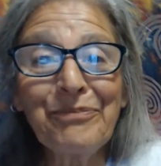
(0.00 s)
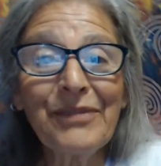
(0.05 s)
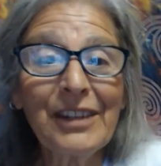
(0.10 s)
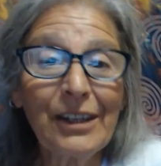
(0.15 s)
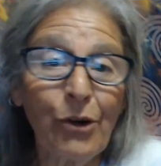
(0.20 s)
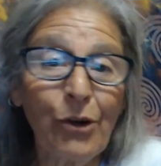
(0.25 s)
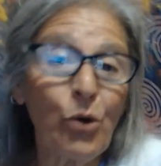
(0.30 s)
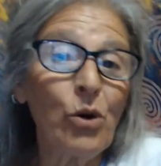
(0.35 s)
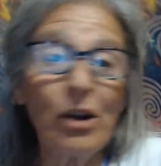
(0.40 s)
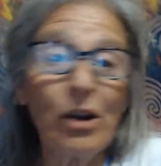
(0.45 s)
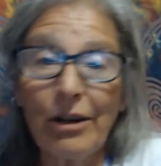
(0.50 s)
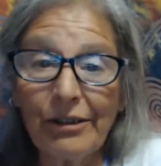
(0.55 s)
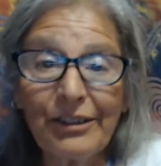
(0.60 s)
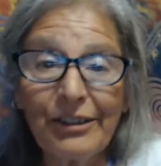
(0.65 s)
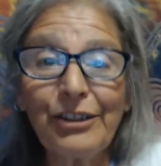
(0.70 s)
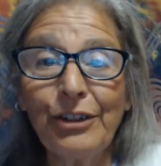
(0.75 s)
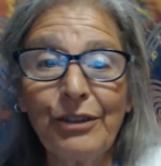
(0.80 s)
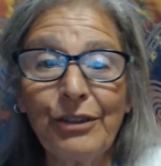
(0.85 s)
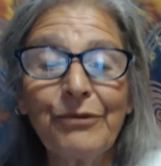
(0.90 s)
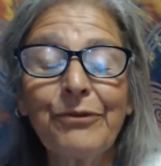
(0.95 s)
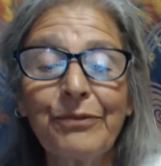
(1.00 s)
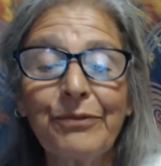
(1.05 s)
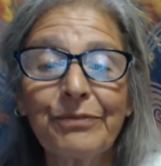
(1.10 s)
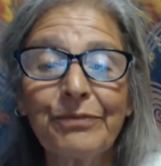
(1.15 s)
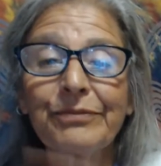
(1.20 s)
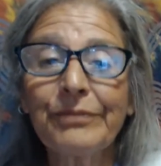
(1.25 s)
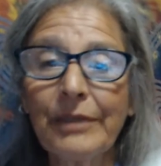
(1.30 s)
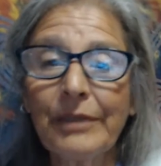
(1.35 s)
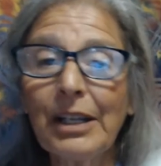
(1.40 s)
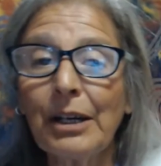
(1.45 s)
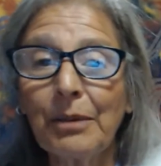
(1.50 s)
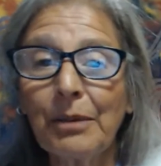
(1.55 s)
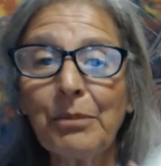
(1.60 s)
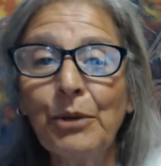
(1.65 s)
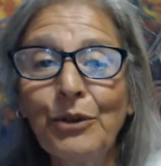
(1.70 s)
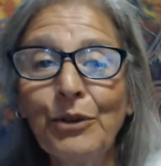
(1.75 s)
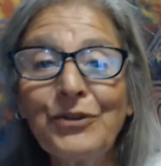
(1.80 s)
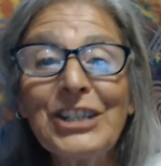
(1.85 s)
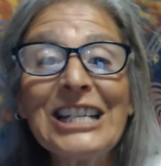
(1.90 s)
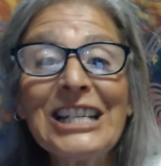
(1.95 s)
or you've,
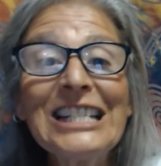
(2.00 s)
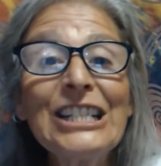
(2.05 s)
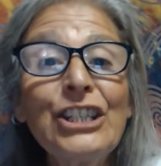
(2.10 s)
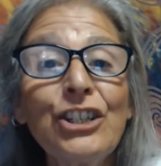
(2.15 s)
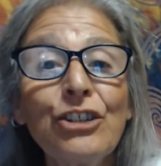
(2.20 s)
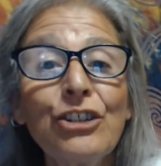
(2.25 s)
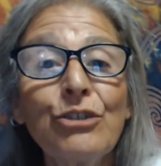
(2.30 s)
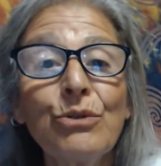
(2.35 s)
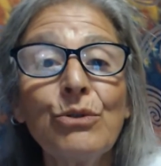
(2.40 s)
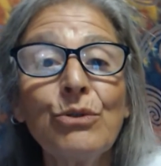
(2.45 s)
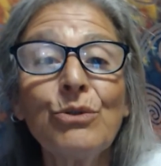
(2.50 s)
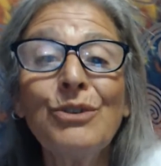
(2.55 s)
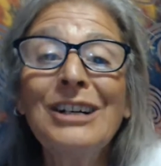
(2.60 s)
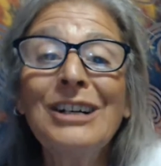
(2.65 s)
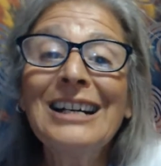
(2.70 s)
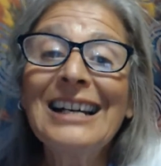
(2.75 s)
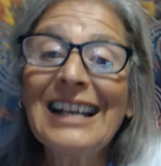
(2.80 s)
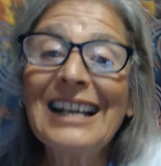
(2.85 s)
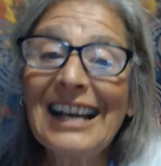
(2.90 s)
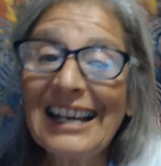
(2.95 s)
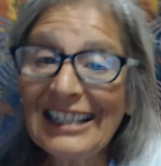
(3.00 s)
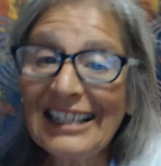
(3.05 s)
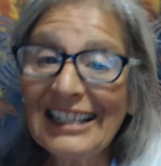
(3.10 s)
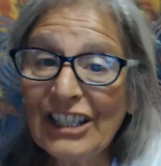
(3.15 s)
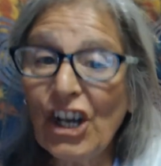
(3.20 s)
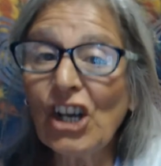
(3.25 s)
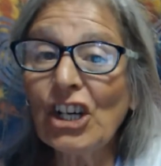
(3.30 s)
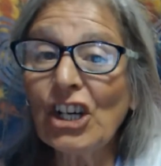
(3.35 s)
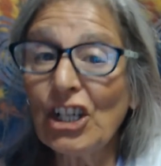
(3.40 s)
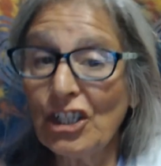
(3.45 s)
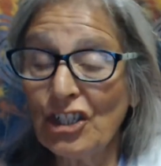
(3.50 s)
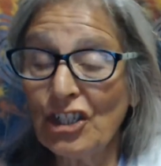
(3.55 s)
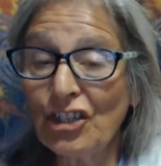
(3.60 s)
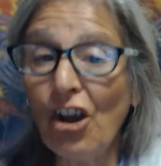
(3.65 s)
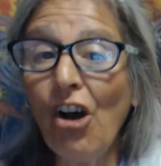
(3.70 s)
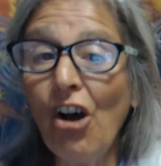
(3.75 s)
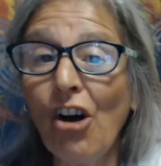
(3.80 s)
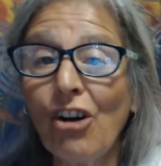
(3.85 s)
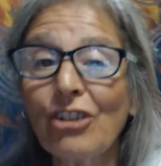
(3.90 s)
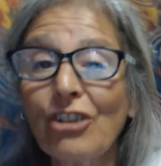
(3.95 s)
moved into a young
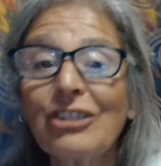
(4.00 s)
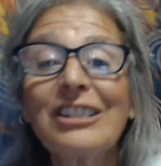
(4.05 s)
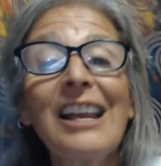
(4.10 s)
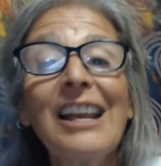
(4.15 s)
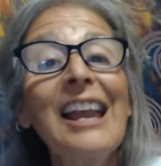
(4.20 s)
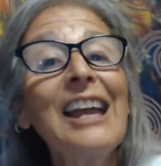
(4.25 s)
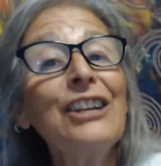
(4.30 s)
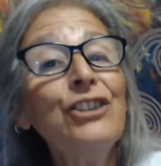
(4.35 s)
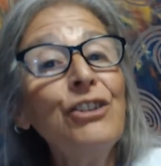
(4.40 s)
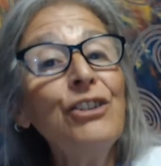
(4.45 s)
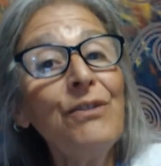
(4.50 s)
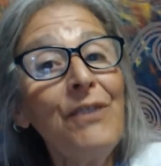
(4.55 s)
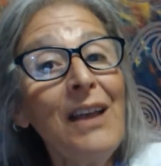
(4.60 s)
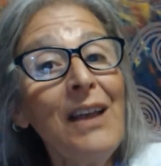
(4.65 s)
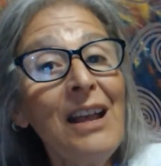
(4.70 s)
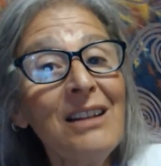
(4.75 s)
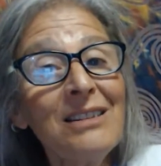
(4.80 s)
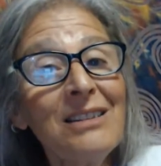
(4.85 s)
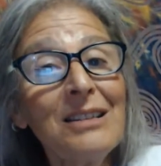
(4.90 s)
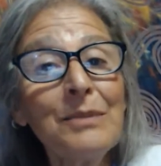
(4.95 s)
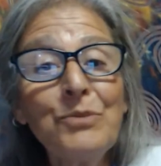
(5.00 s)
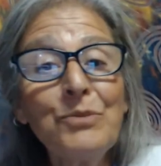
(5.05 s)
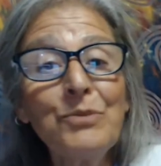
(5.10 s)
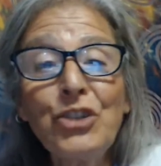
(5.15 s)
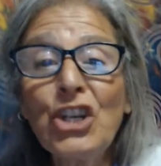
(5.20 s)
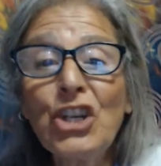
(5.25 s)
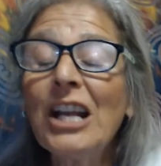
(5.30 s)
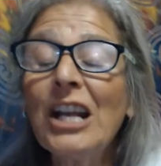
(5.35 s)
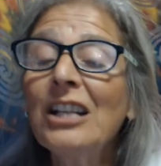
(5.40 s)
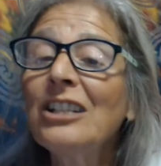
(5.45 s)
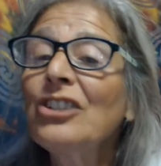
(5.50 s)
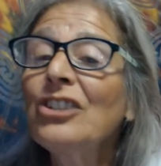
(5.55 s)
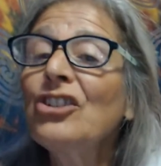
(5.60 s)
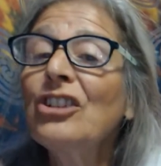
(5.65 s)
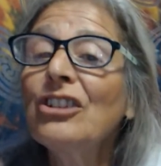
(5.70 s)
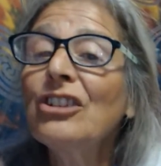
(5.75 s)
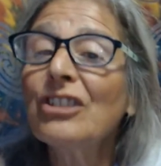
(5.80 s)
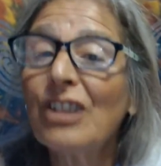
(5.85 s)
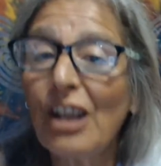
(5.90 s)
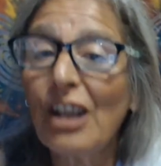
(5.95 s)
adult and you've had some
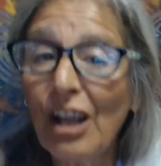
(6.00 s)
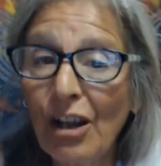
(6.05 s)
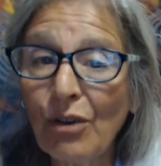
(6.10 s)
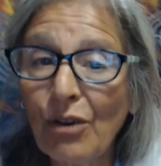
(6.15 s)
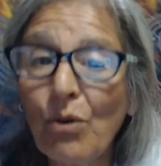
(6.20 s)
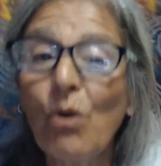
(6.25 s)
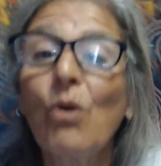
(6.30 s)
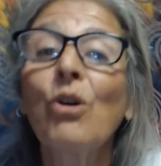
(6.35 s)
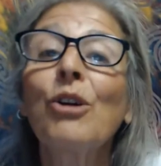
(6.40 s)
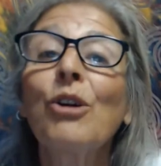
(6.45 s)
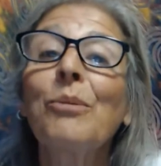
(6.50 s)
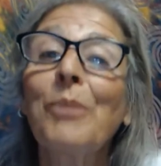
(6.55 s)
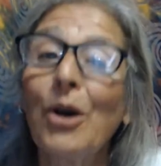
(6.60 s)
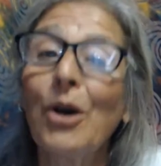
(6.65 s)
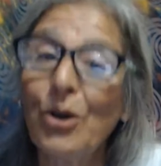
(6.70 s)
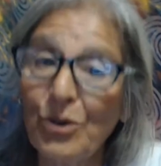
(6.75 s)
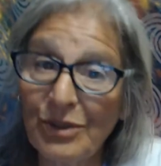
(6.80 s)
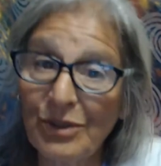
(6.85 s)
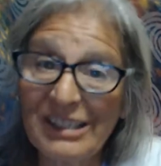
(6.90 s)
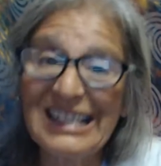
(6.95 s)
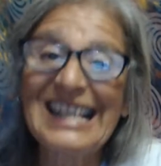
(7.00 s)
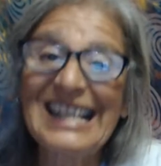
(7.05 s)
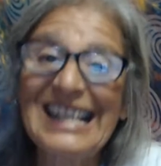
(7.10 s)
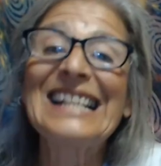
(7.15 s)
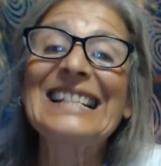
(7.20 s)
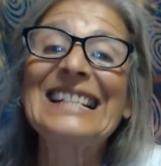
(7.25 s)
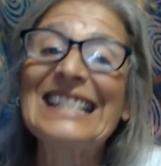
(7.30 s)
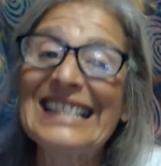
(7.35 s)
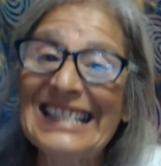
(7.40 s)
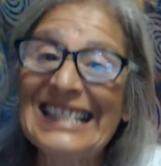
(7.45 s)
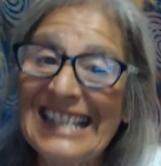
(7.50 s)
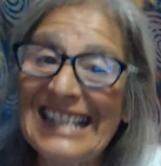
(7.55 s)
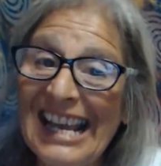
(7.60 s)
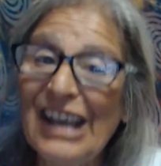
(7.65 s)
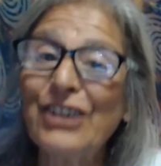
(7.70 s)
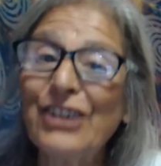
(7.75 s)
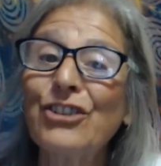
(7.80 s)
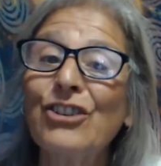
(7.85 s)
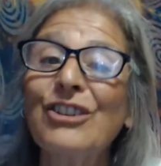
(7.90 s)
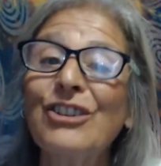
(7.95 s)
challenges and hormones, and
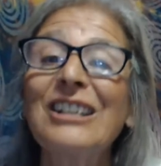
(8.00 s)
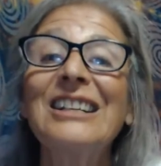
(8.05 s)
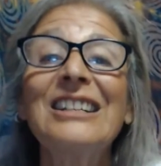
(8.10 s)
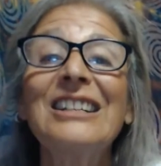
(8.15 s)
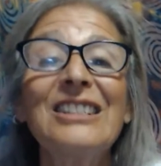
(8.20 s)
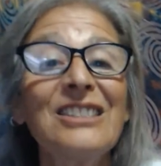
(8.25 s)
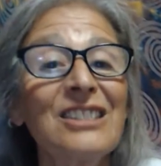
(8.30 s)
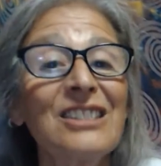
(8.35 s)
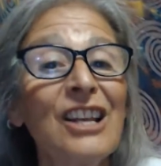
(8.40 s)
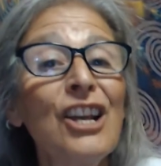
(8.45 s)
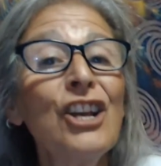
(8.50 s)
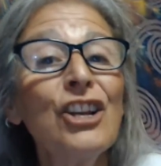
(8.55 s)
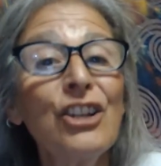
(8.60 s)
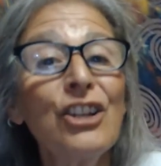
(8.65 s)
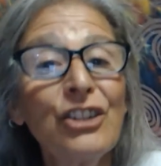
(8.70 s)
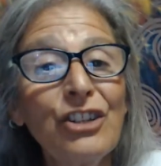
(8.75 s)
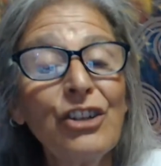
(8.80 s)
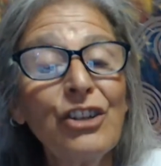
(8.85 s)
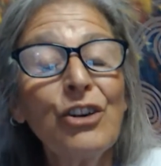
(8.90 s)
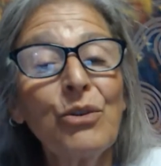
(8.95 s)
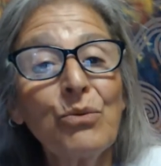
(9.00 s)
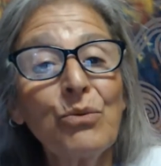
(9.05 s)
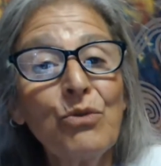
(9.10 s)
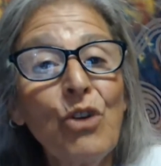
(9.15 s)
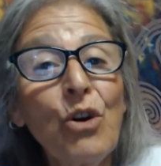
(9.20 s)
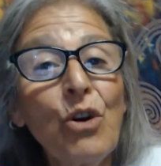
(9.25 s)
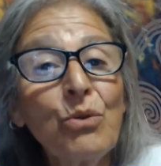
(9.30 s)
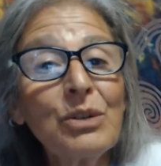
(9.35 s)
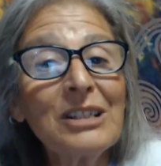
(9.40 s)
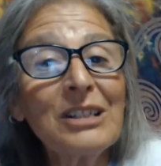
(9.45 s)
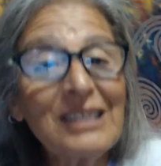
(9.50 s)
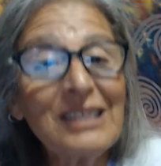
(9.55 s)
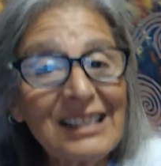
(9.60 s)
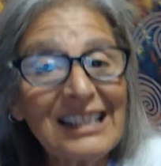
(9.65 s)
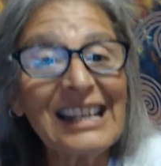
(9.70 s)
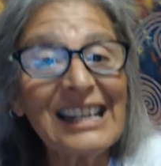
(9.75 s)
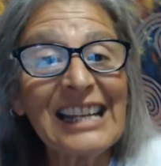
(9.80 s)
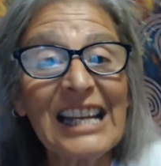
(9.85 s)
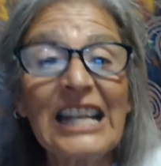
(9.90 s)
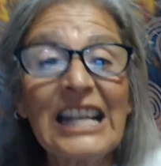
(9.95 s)
Saturn is,
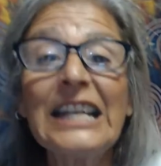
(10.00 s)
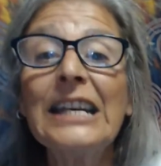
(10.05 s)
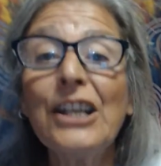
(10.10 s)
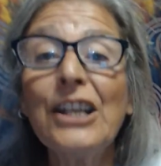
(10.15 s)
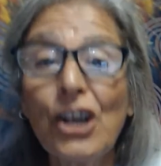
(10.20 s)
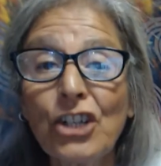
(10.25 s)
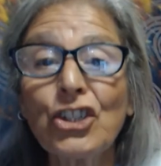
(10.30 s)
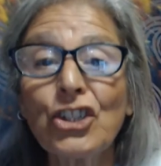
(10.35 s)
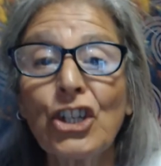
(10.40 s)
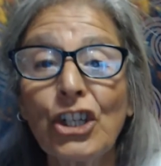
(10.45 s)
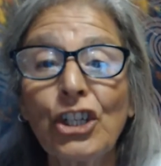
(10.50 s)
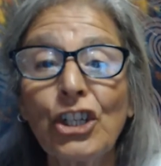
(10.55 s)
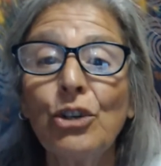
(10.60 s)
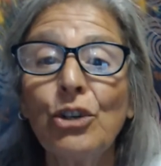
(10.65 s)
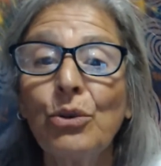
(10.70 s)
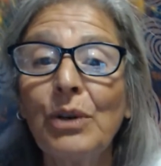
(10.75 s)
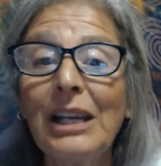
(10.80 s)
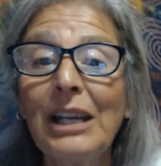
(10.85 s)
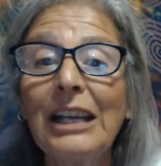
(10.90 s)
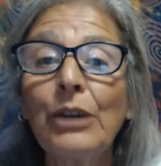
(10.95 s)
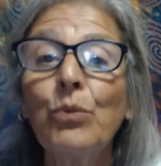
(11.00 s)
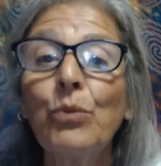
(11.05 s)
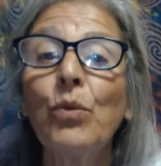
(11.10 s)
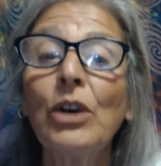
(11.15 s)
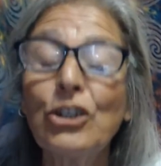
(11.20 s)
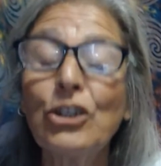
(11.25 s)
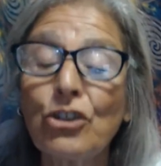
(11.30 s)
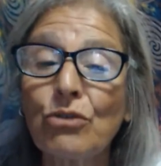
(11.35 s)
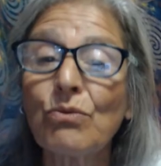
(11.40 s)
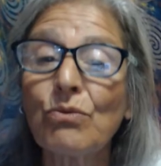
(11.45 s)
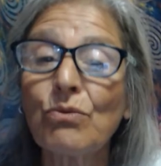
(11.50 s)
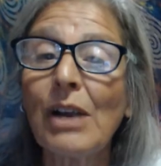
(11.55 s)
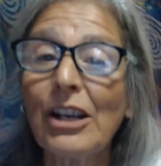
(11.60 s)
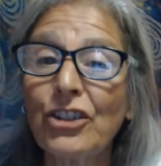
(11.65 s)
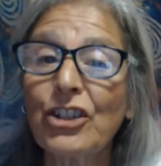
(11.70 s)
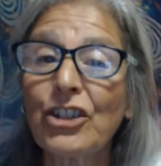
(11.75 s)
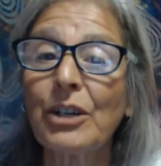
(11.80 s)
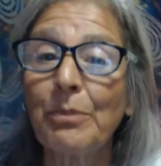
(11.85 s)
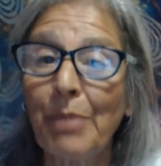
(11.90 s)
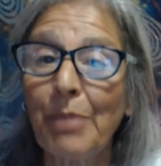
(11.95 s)
noticing and nudging you in one
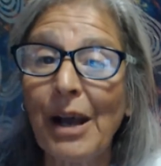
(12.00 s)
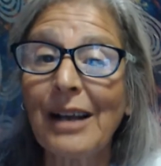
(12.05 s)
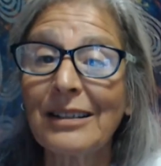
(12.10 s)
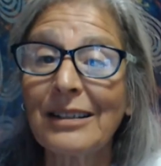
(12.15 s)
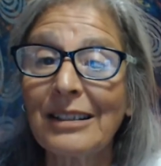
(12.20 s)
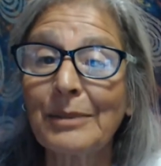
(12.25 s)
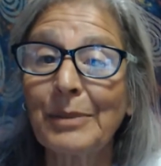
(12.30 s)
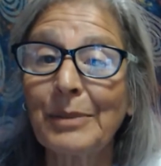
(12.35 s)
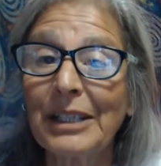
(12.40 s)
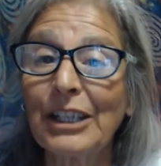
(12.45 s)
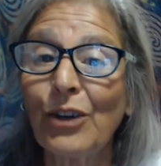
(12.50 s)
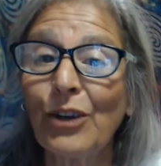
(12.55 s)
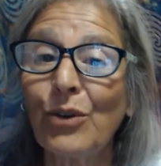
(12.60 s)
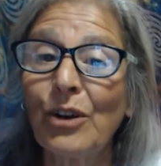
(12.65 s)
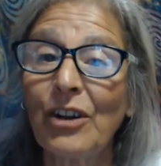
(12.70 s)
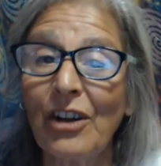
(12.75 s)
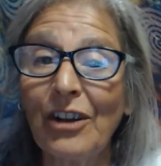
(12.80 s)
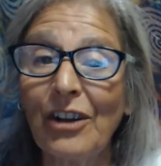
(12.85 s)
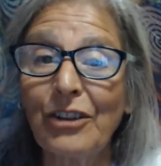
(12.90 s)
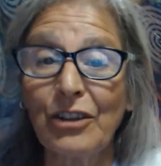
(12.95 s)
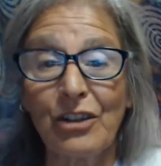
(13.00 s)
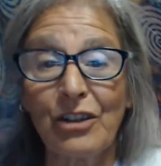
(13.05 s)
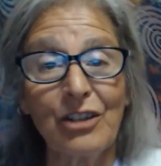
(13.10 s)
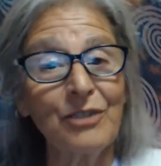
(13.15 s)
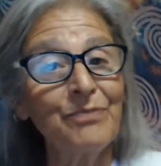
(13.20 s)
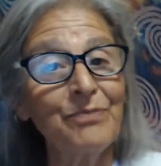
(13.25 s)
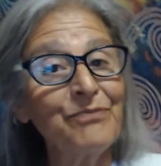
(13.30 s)
direction possibly or another.